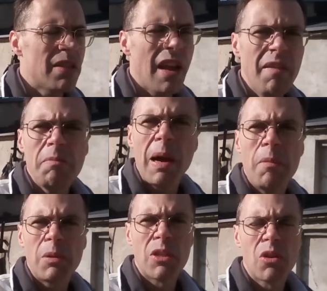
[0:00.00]
staff
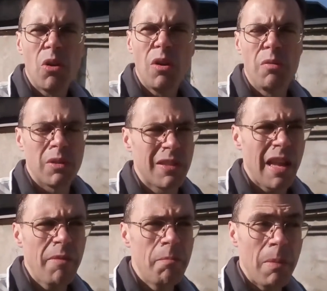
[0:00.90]
member told
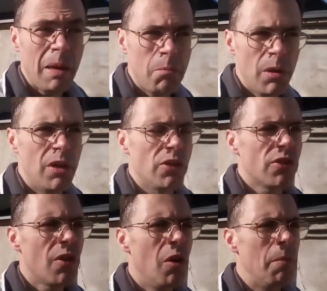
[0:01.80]
staff
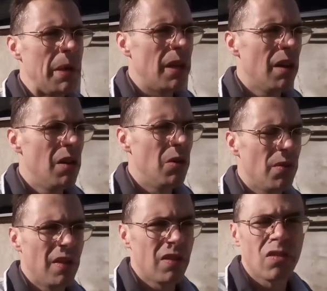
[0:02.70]
members told me
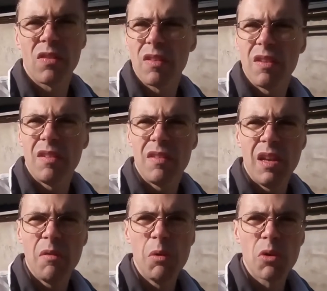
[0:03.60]
alone that
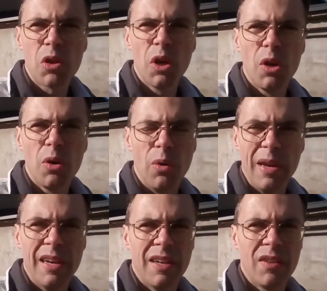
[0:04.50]
they will go
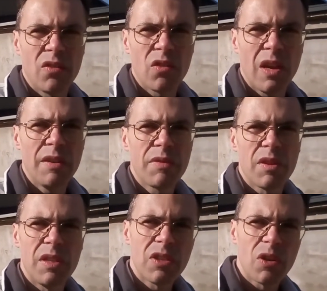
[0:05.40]
and
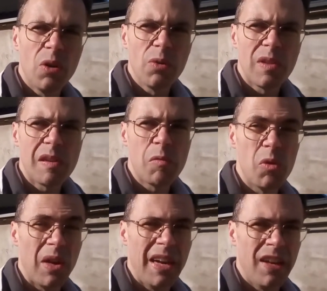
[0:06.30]
after this whole thing
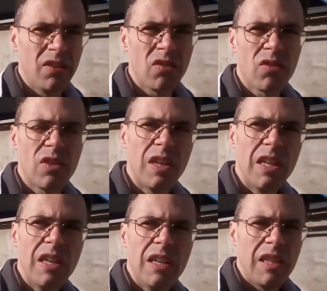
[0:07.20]
will end
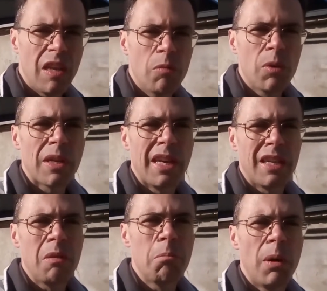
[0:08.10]
they will
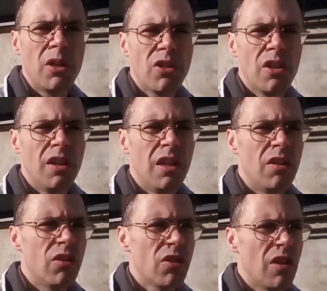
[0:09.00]
get
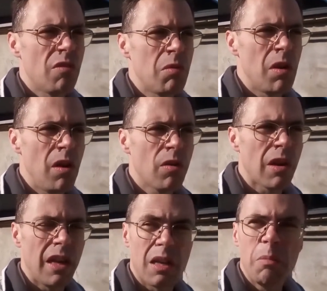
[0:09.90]
impersonators that will
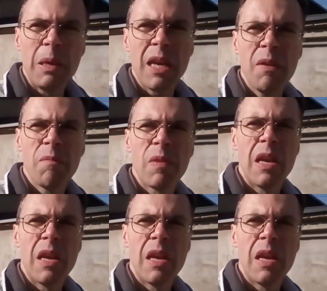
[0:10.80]
look like me